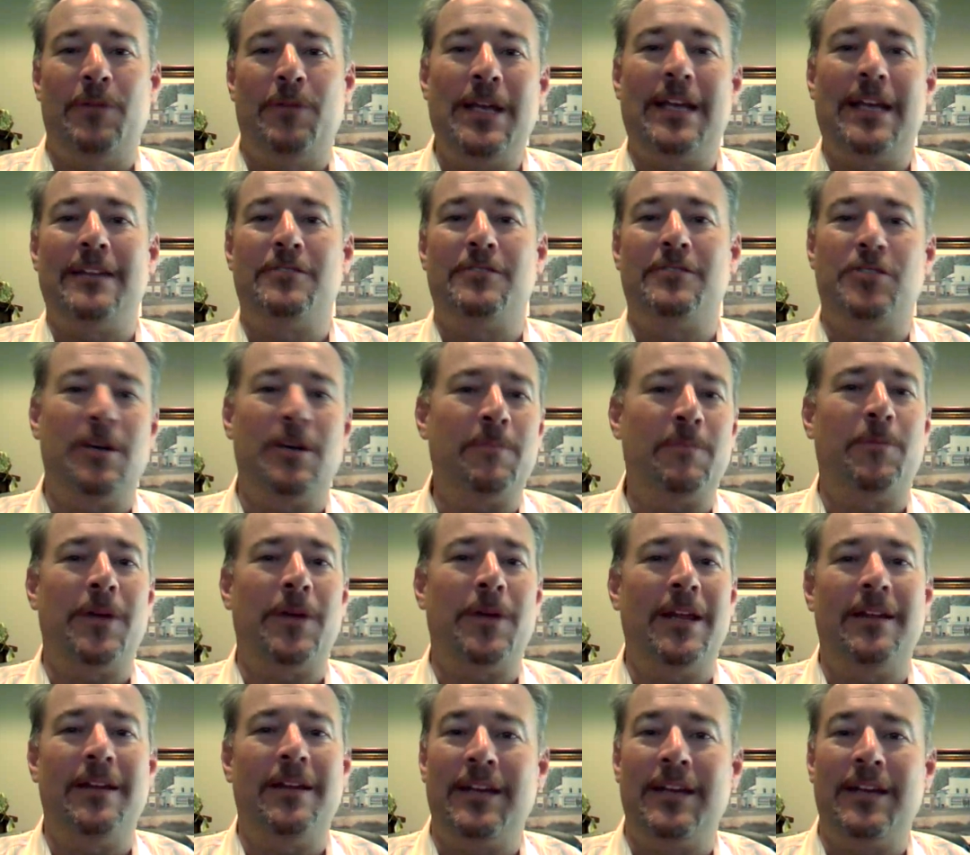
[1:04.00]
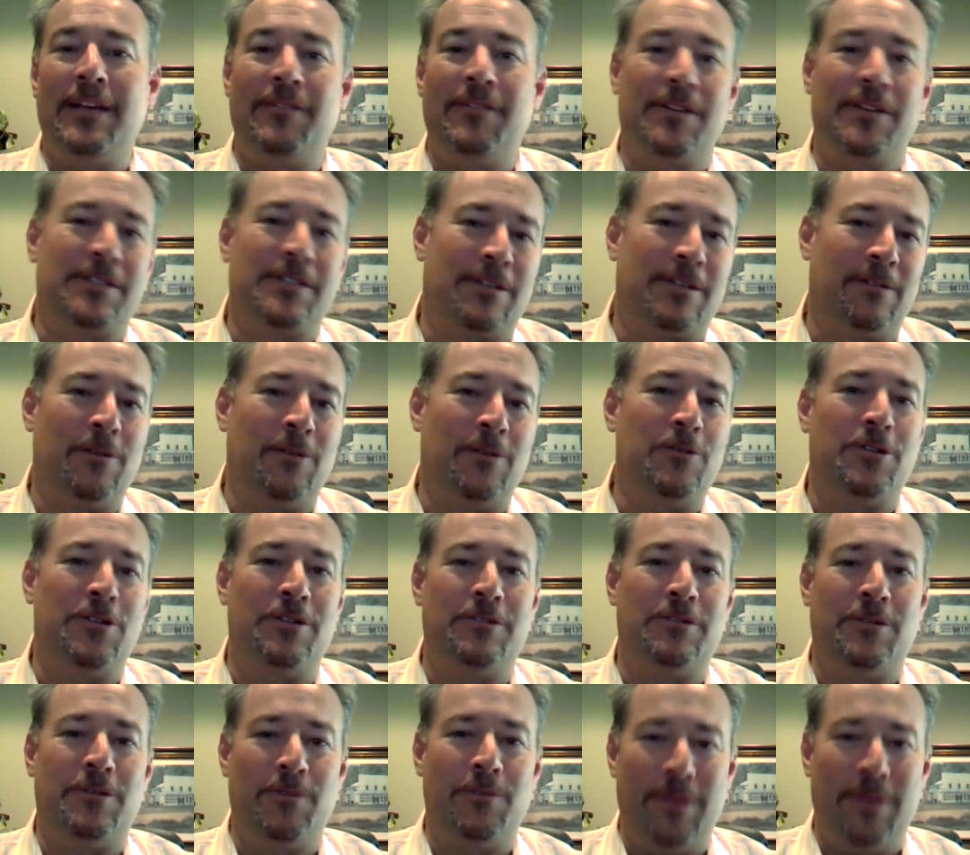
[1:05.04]
can jump right in and give a solution
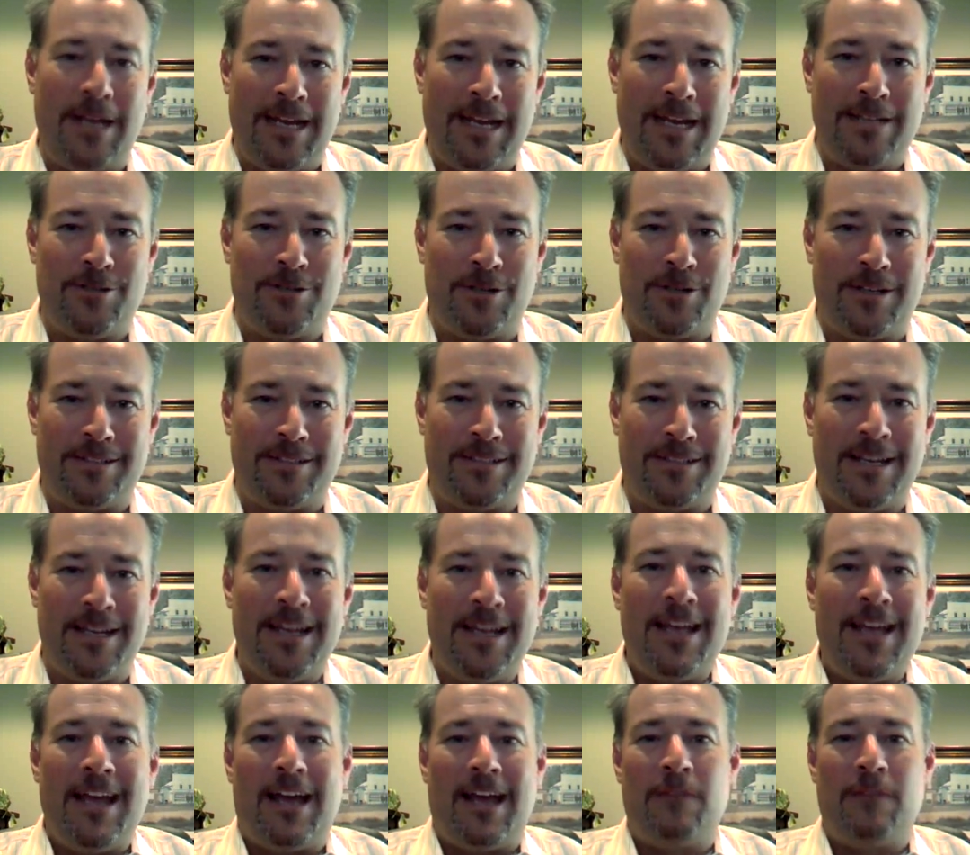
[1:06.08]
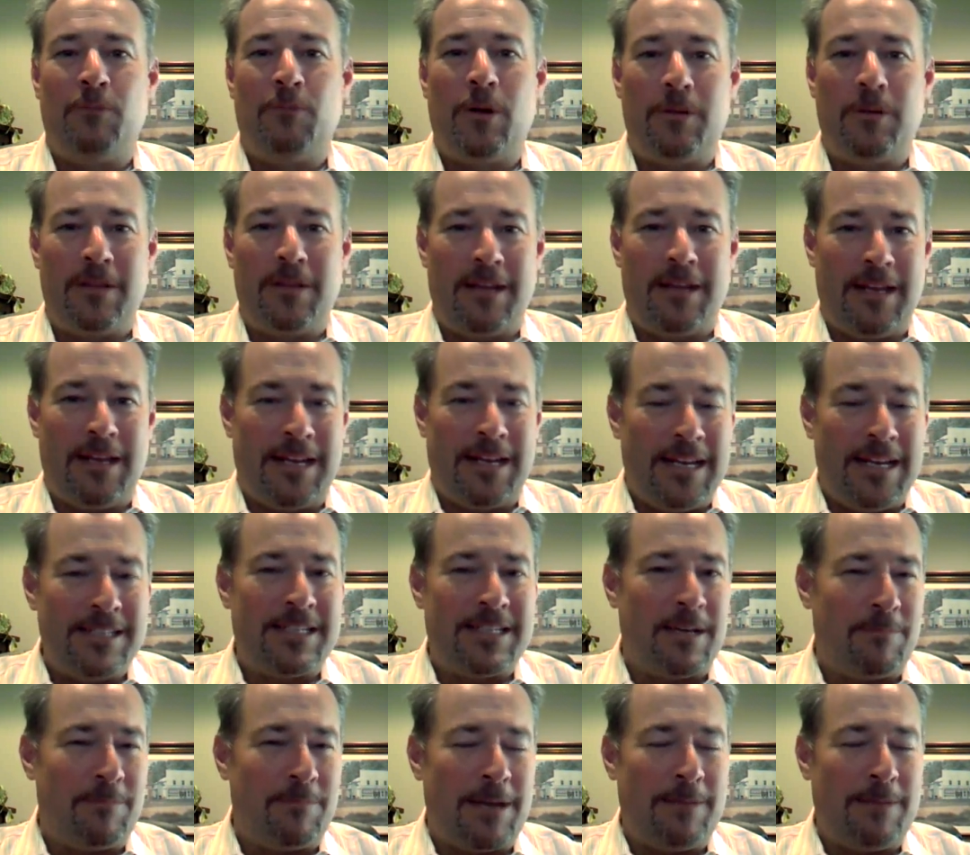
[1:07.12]
to an agent on what it is
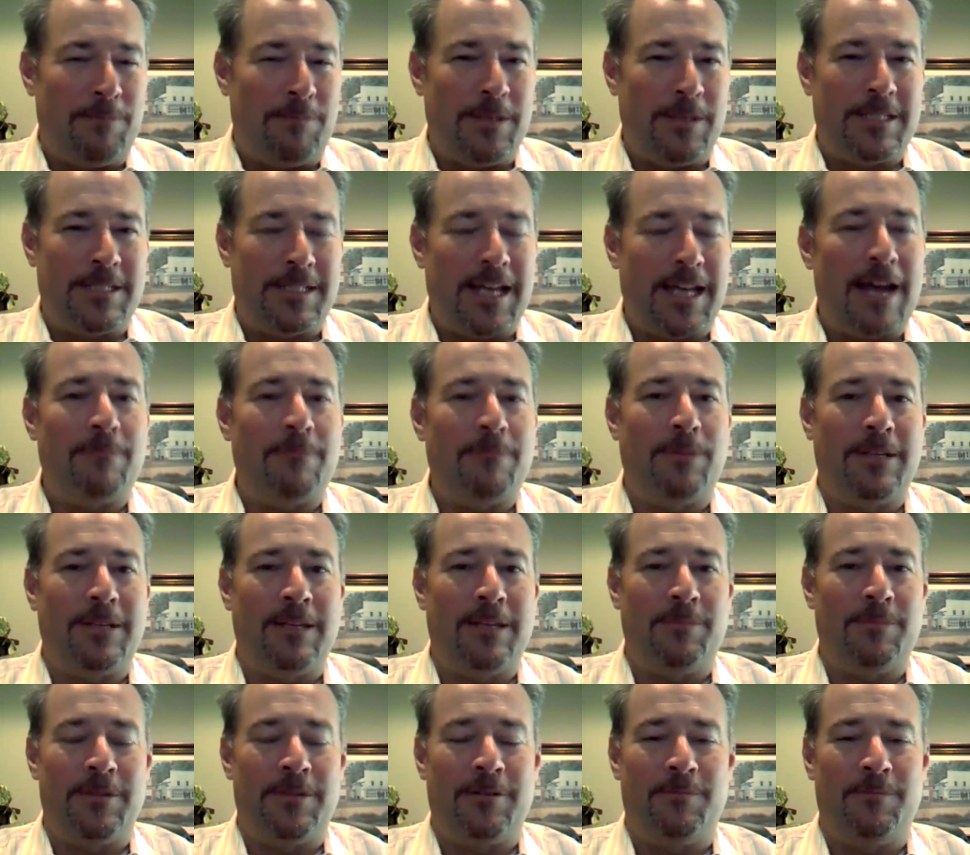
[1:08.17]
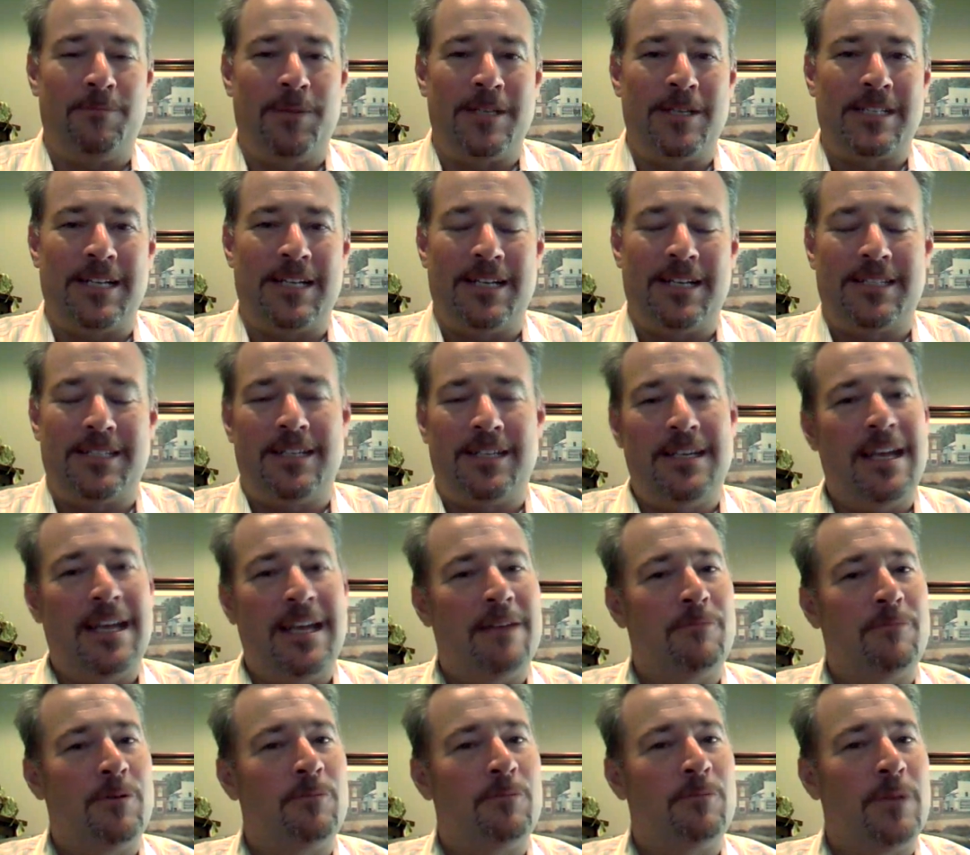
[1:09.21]
that might be stopping them in their business. And yet,
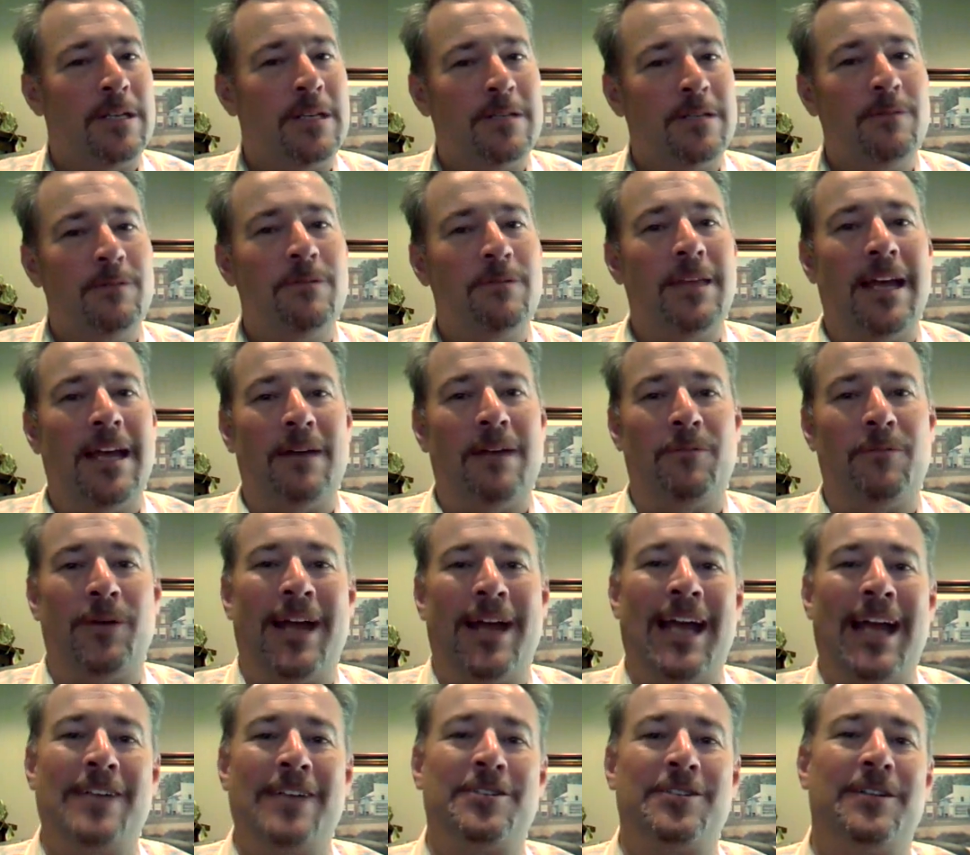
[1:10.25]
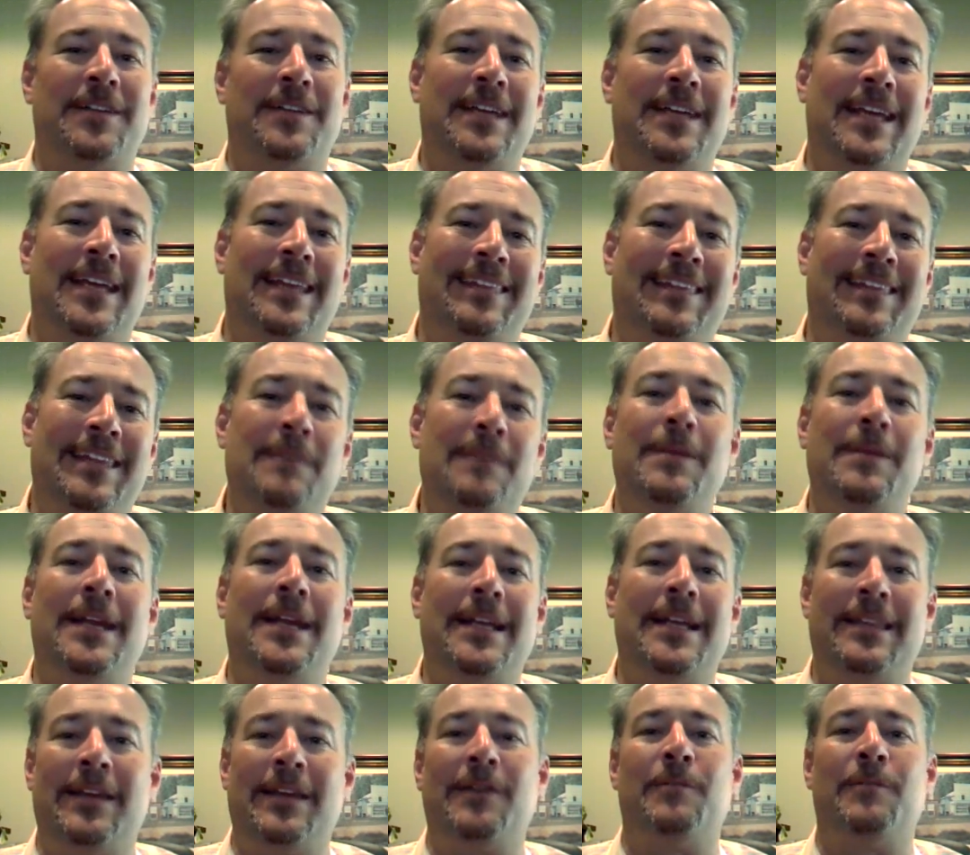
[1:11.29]
when we do that, we're actually
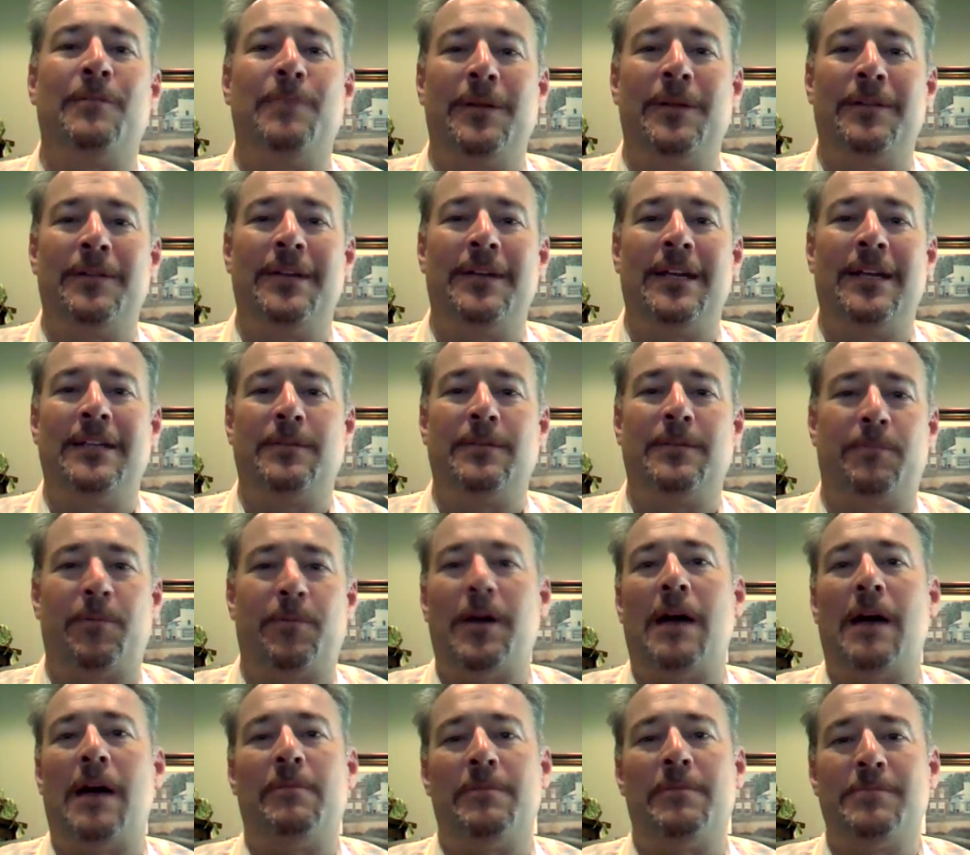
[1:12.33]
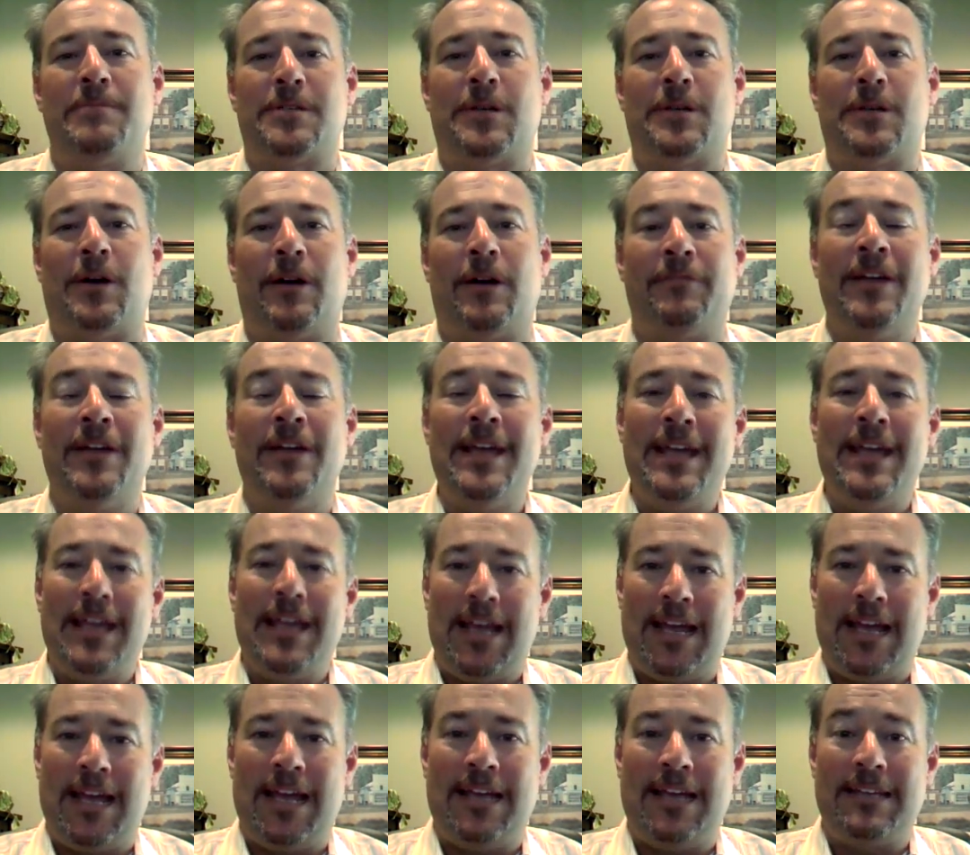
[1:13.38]
limiting their ability to problem solve
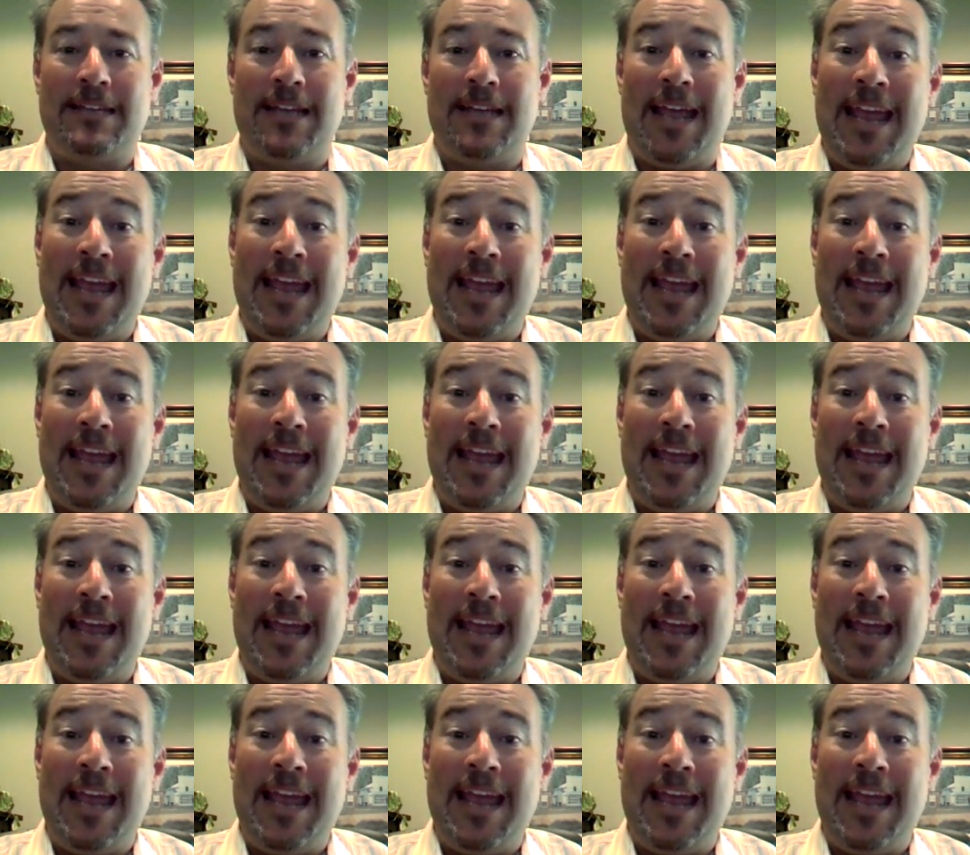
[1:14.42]
and